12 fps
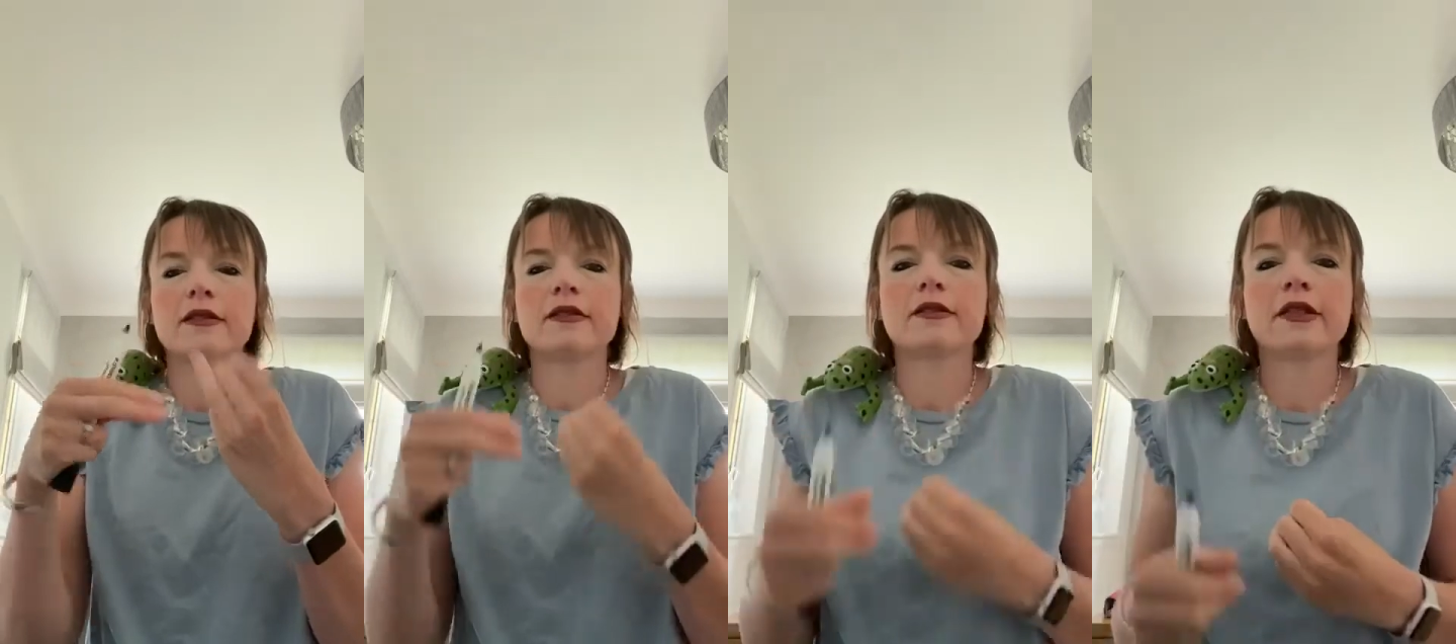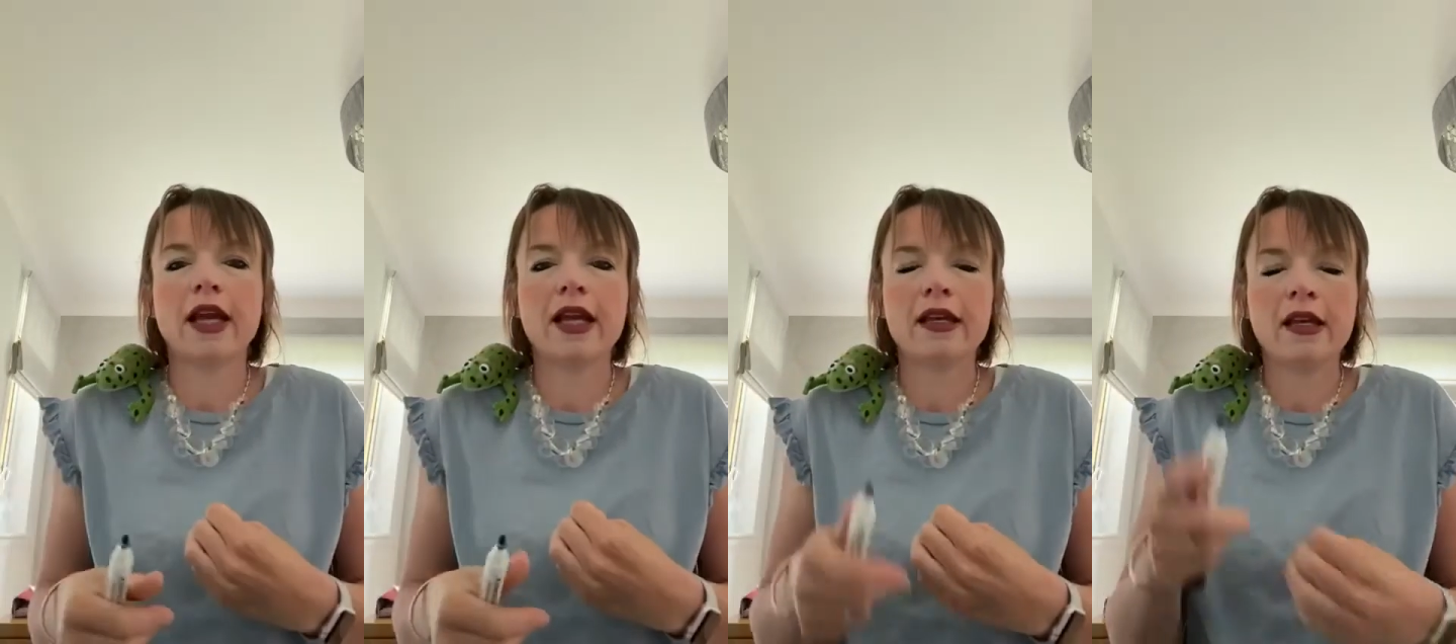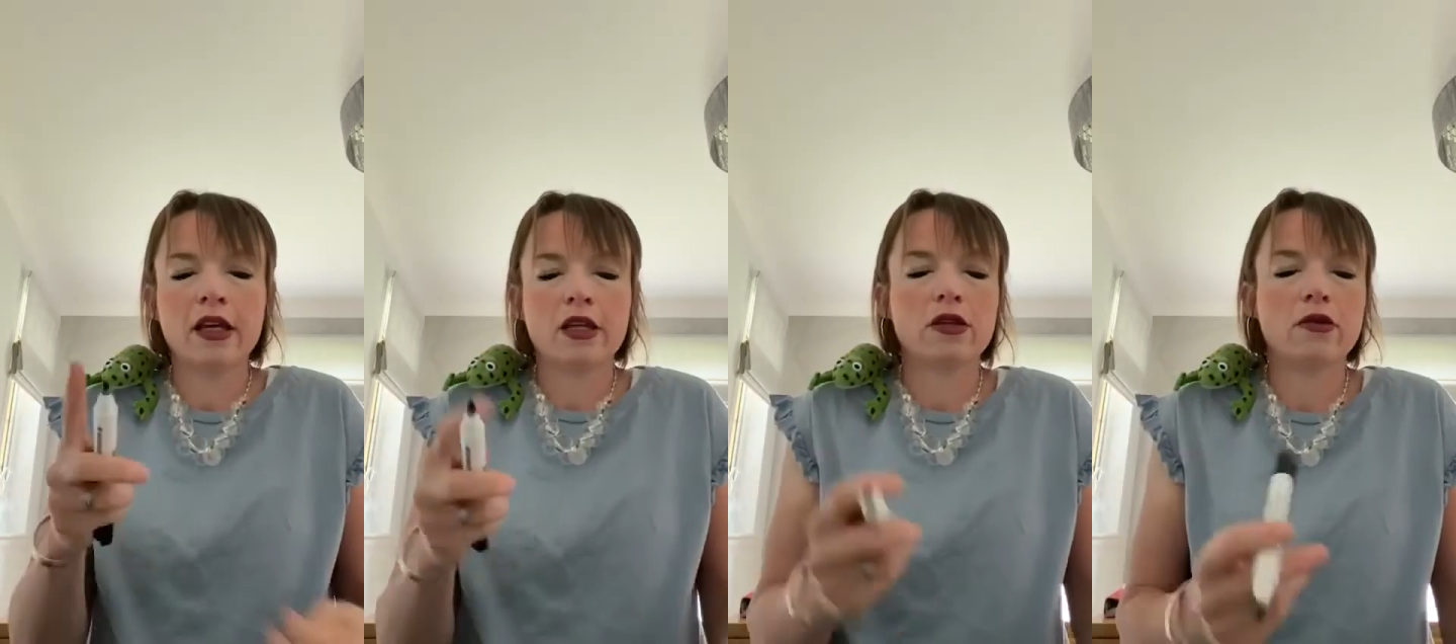Okay,
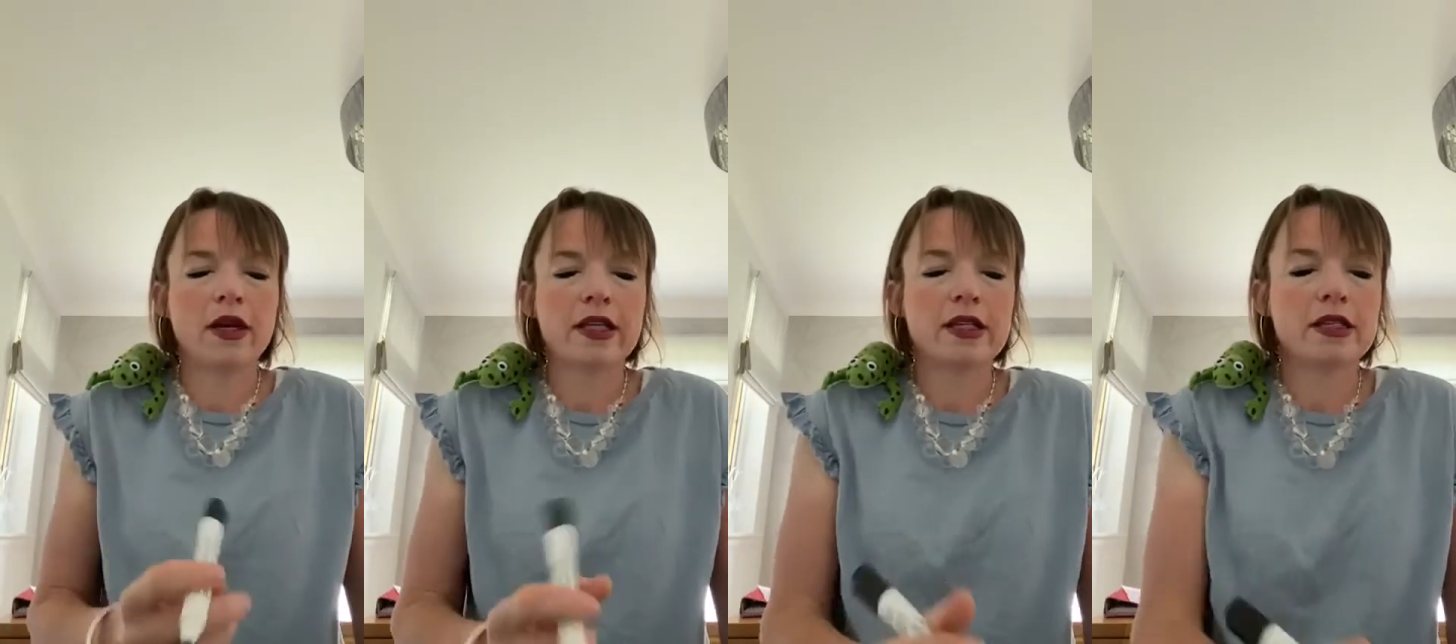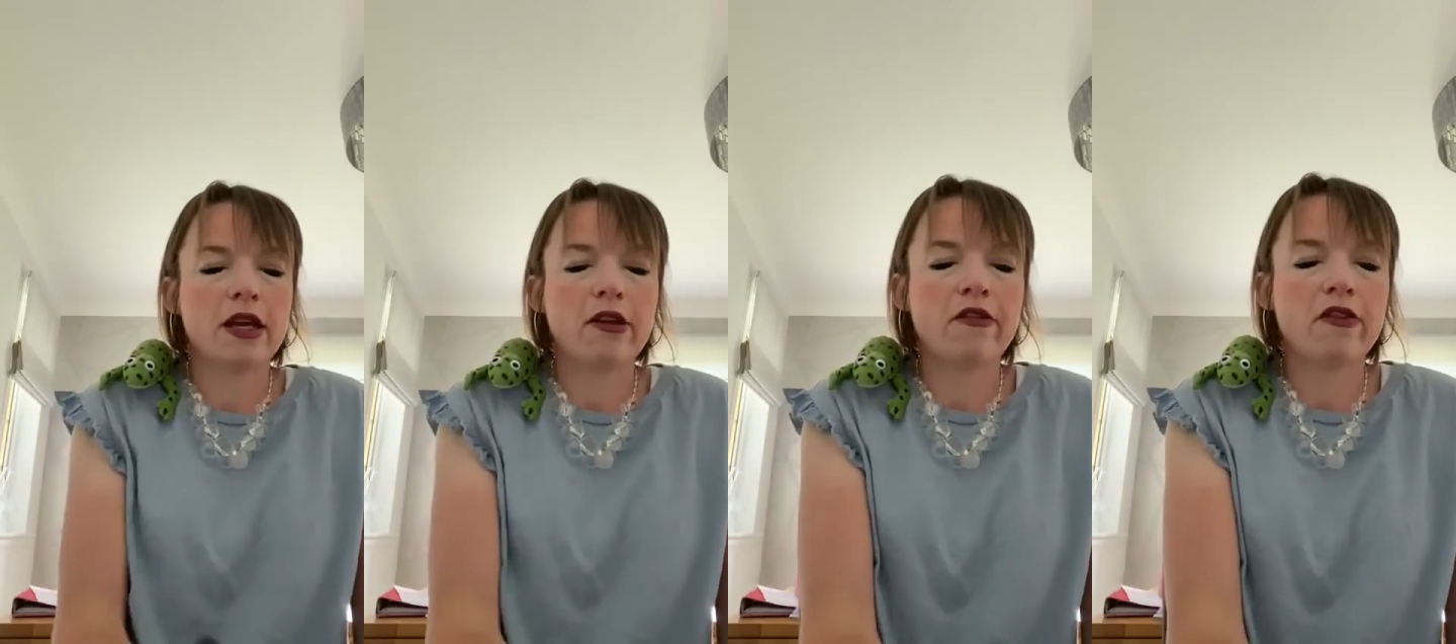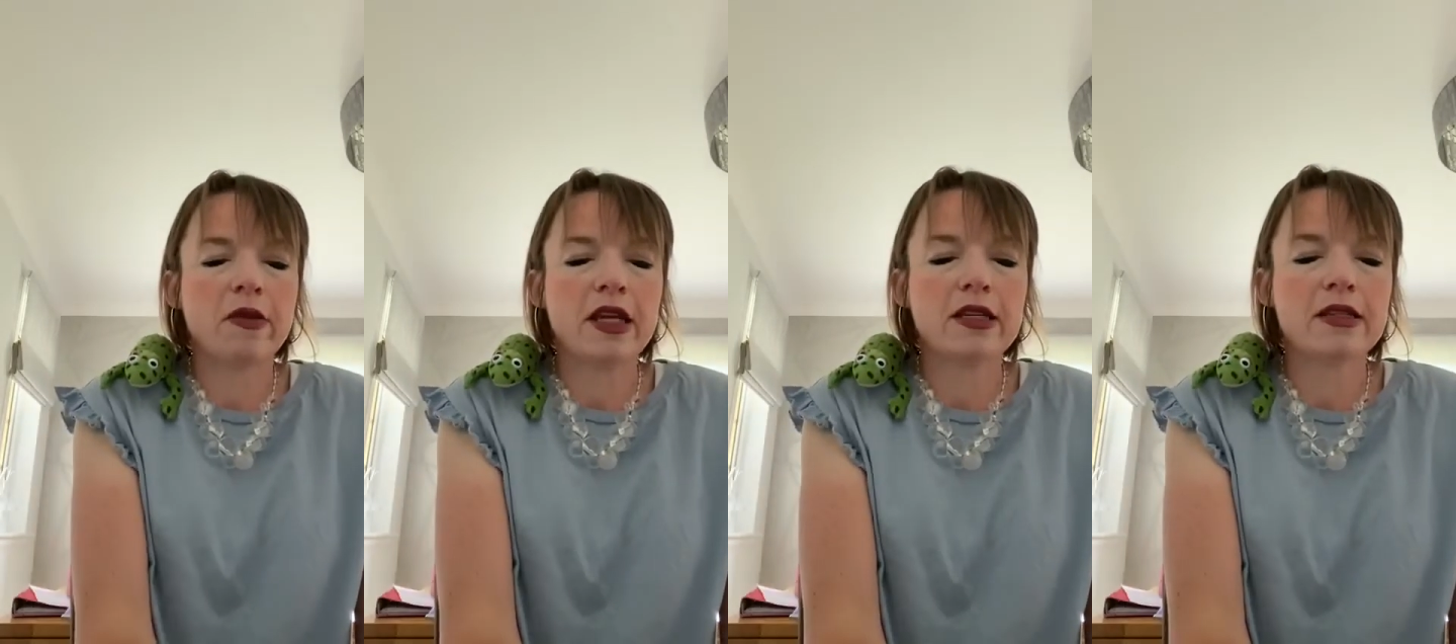you write it down for
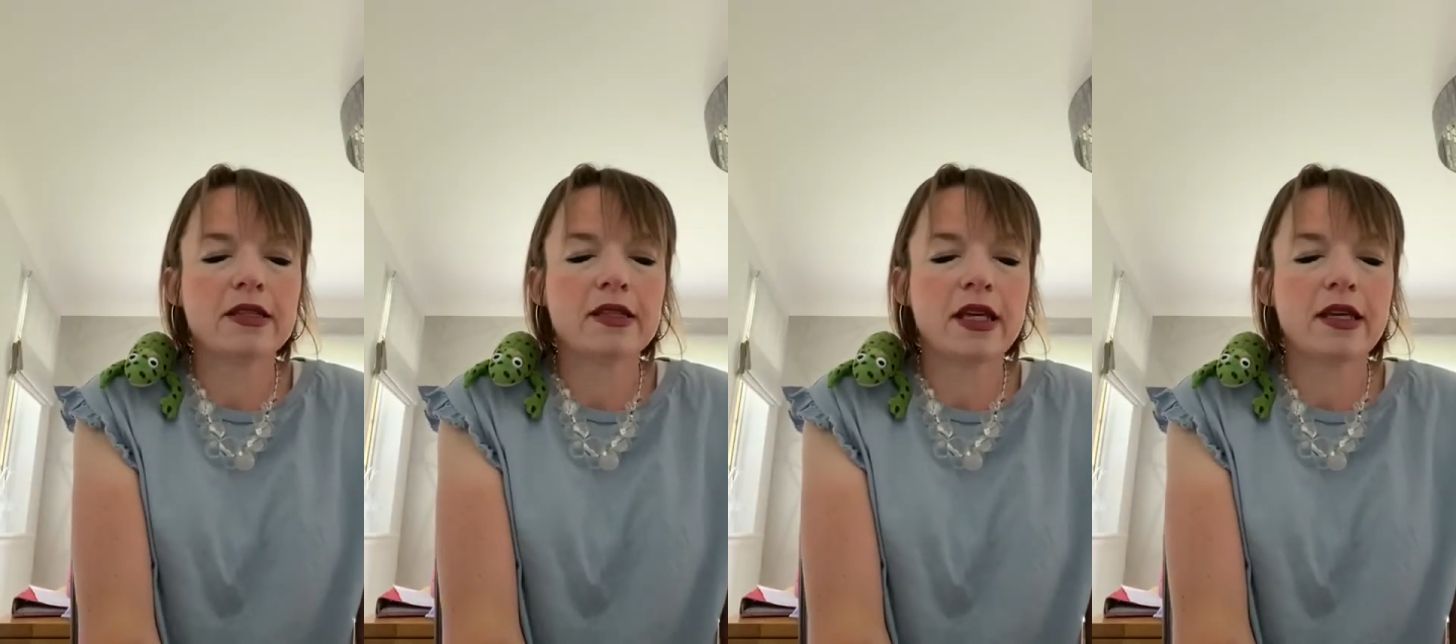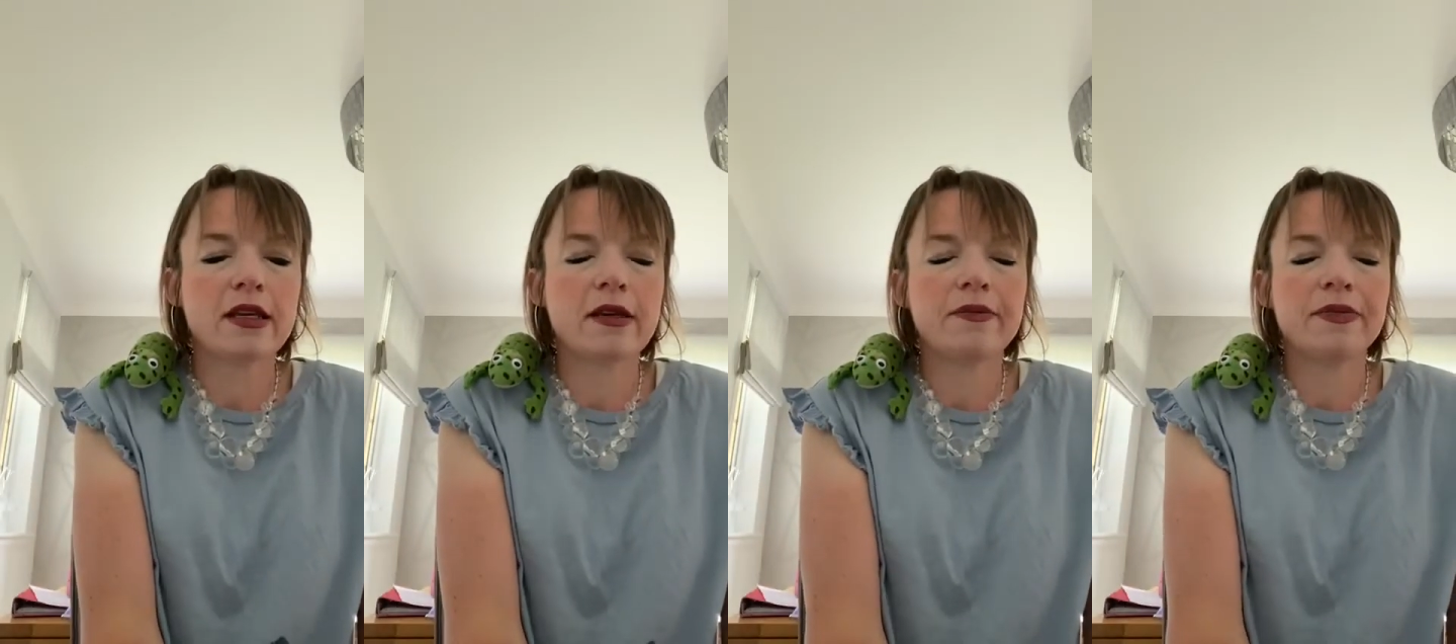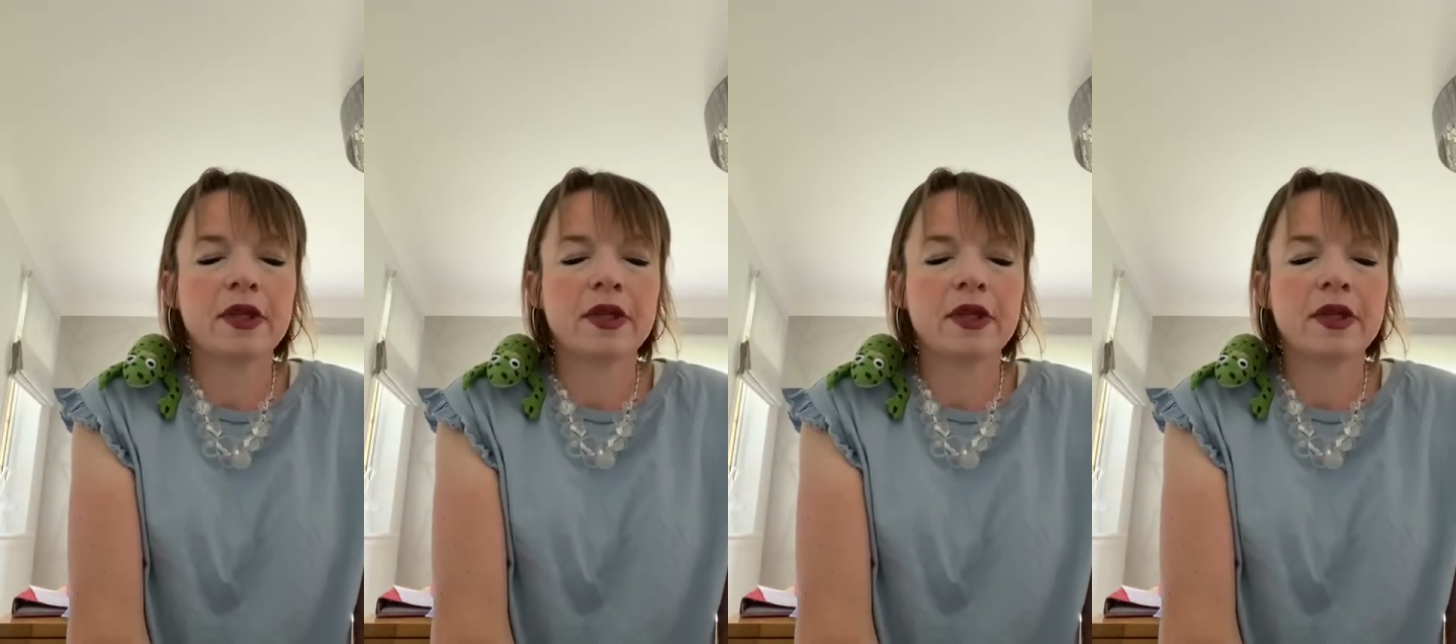me. Sing.